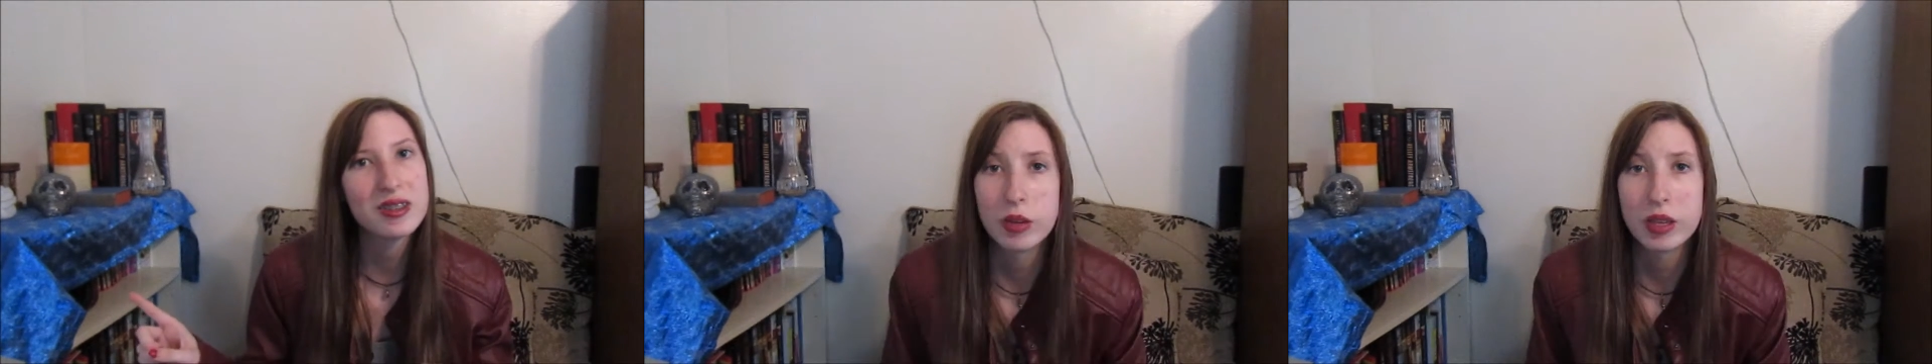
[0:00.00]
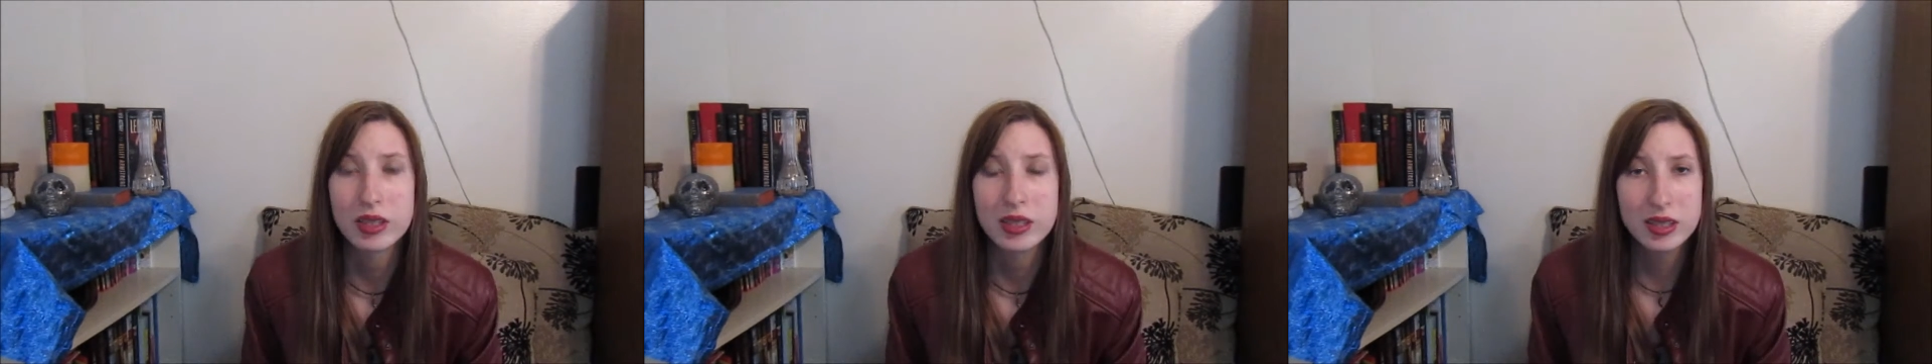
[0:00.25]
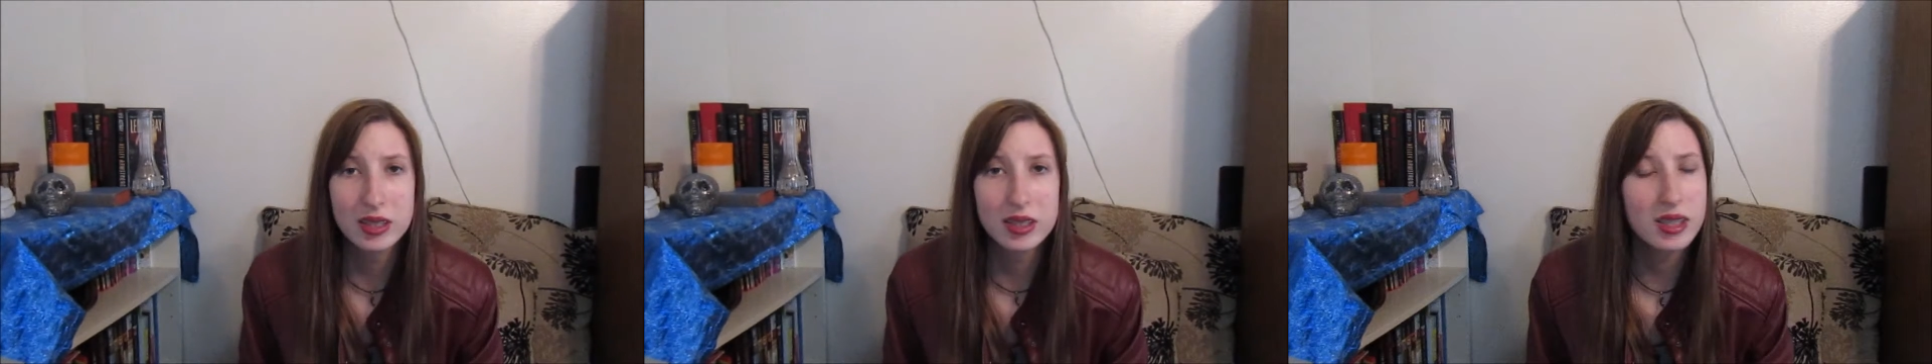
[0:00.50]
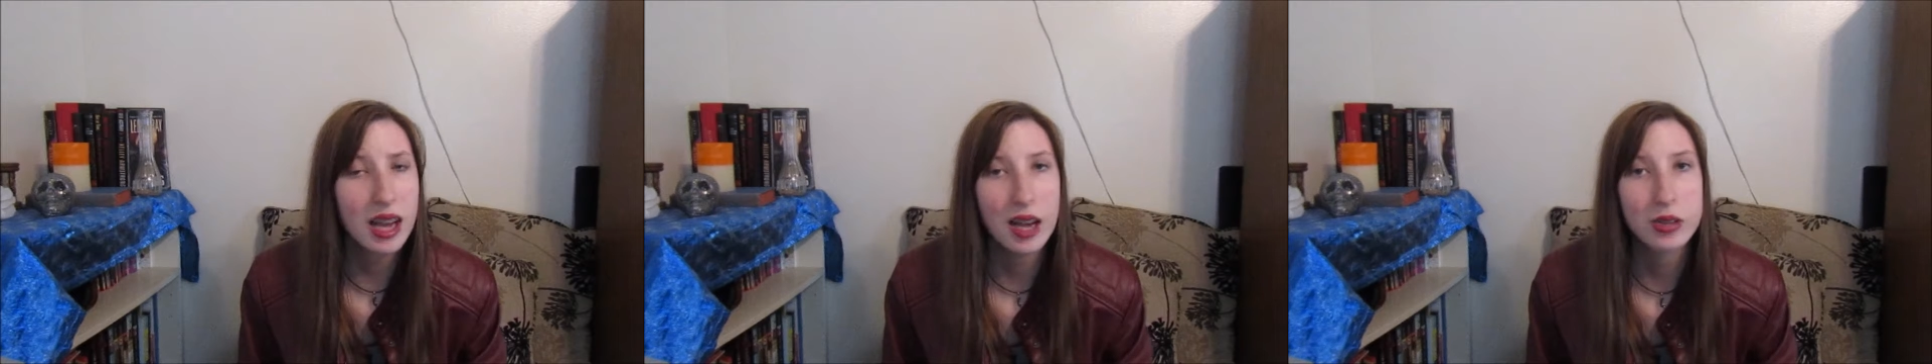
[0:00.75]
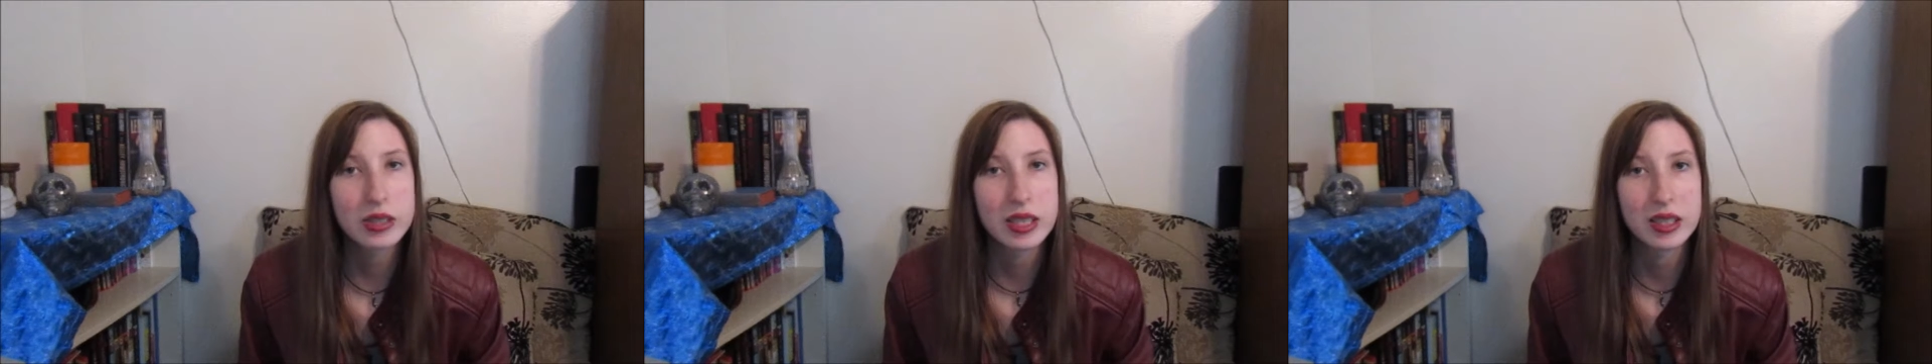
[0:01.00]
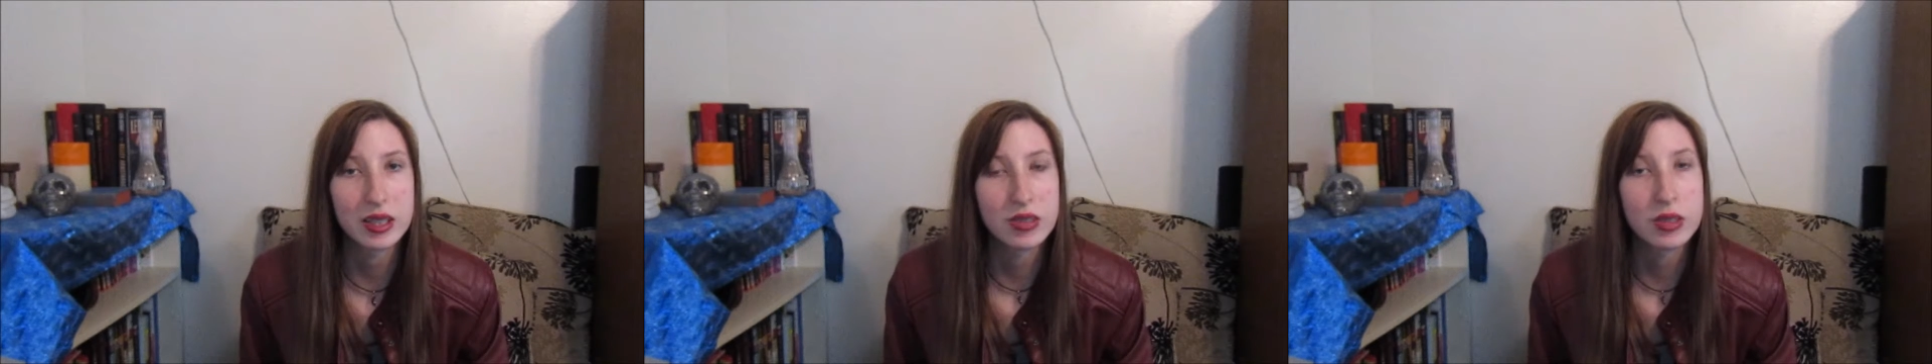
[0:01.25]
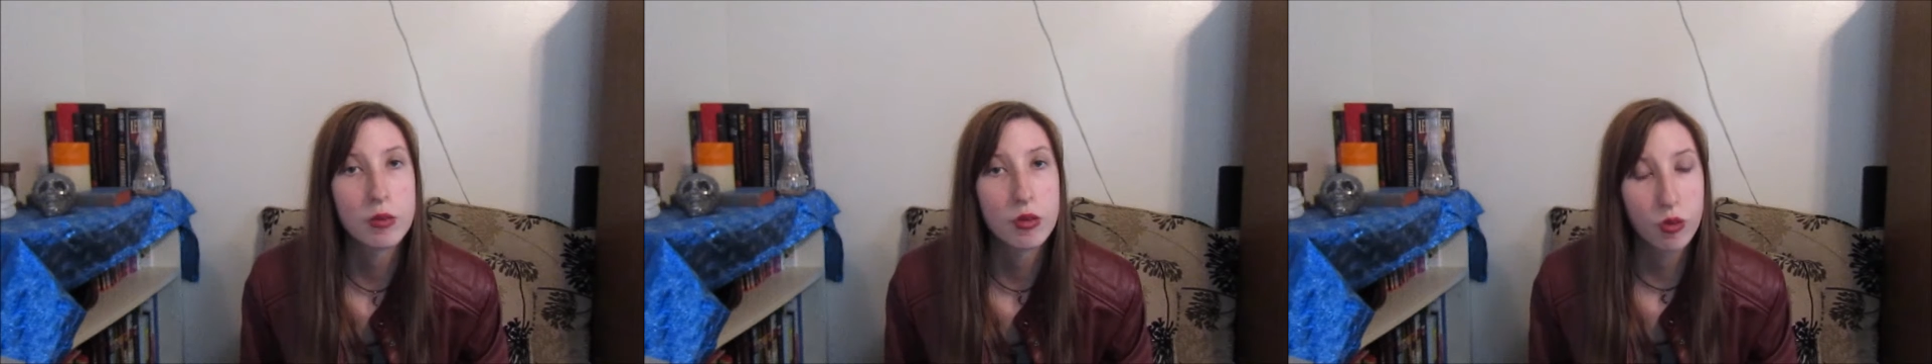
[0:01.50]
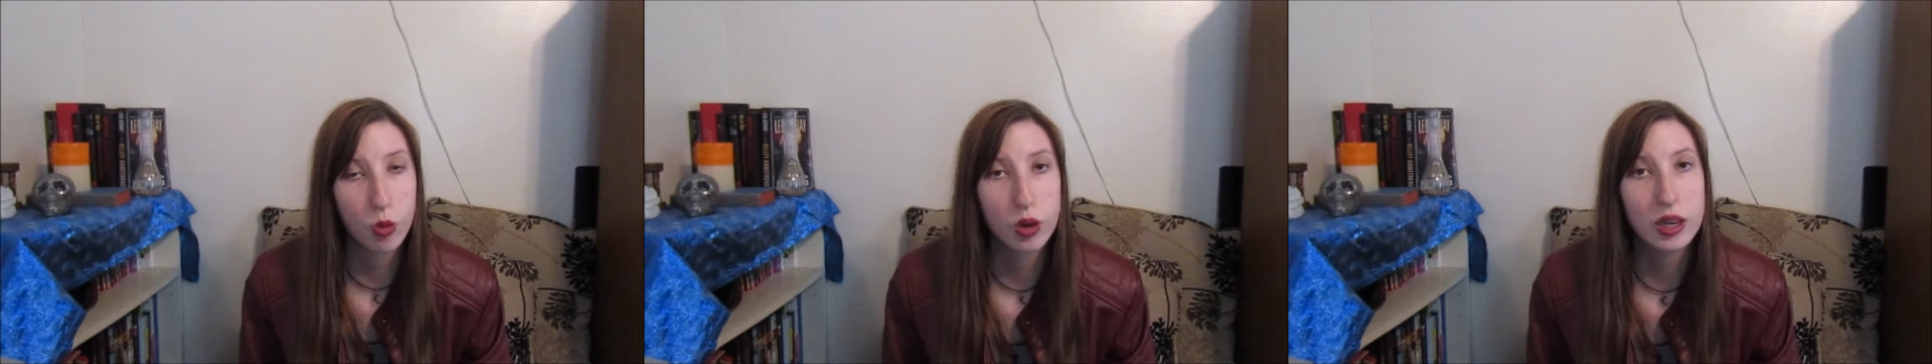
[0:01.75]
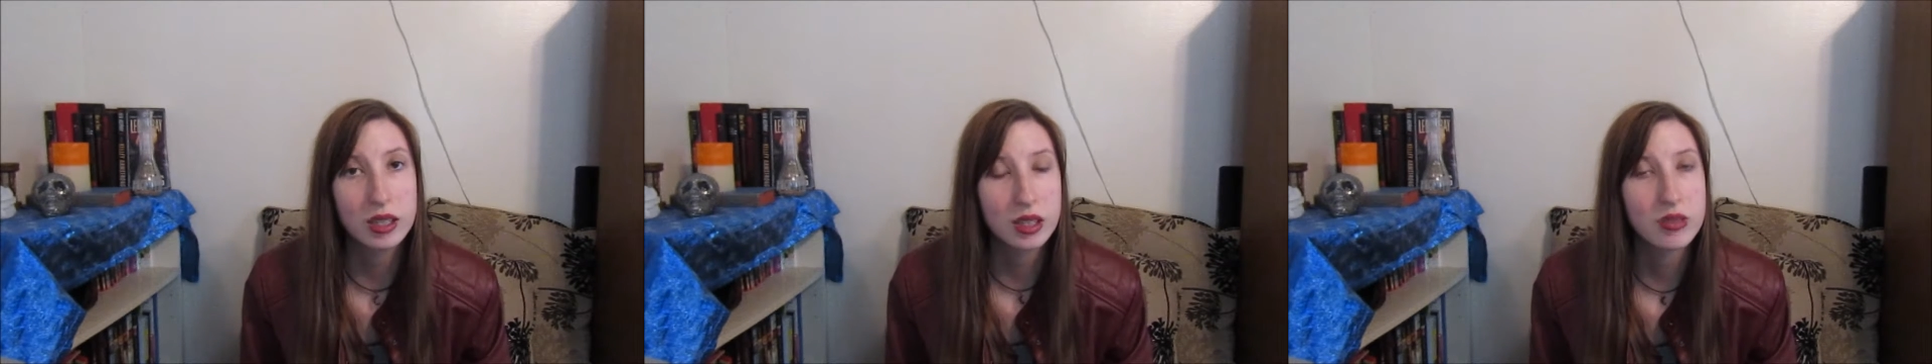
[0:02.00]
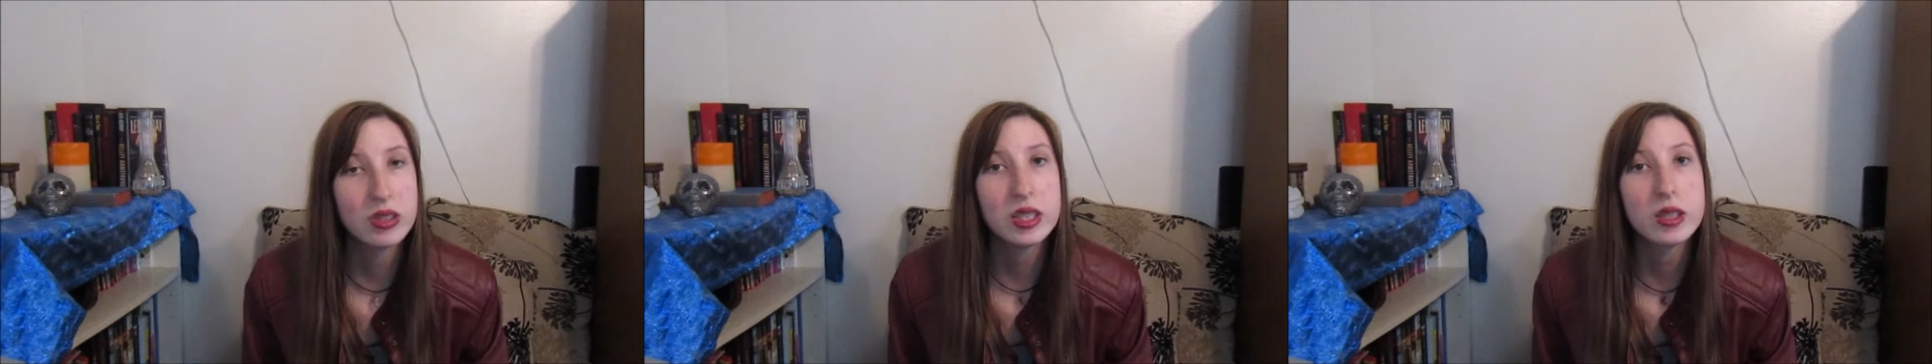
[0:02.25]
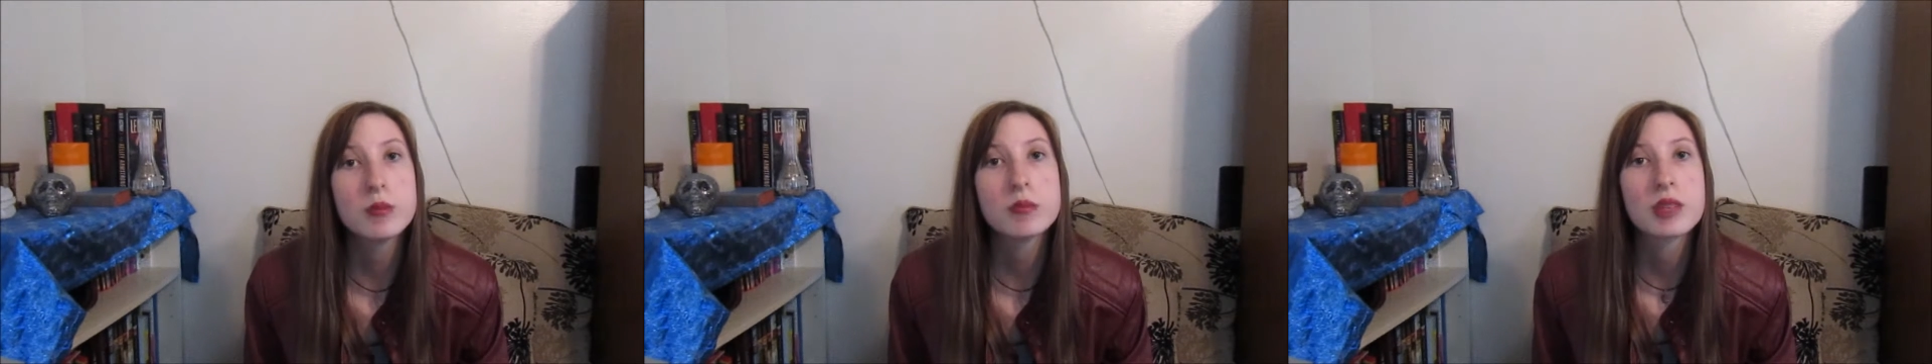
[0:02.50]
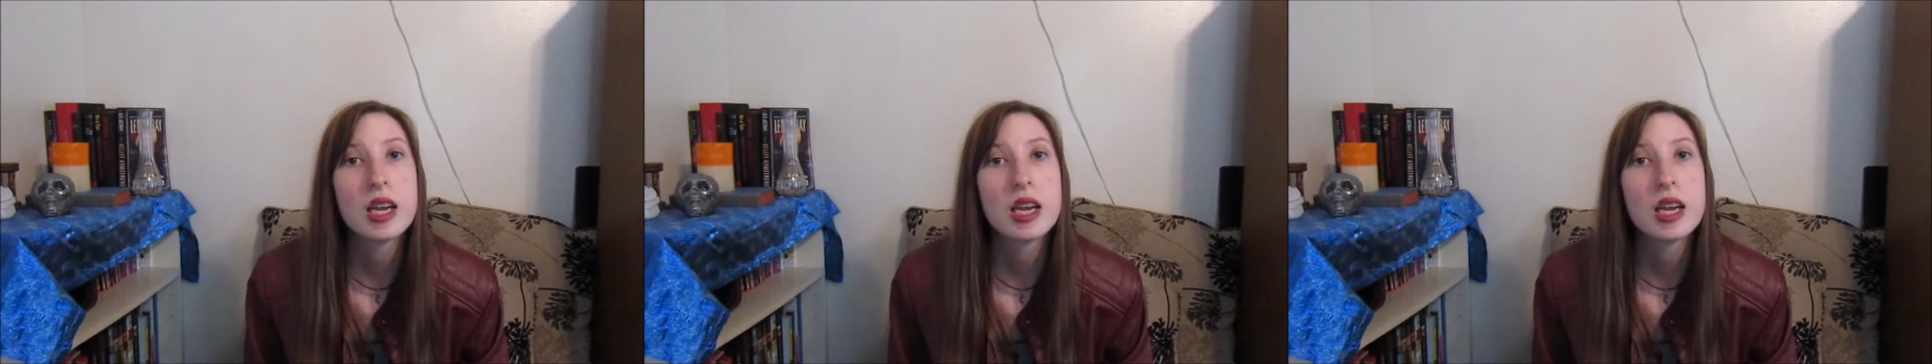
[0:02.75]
Wait, this is the house that I lived in before I lived here,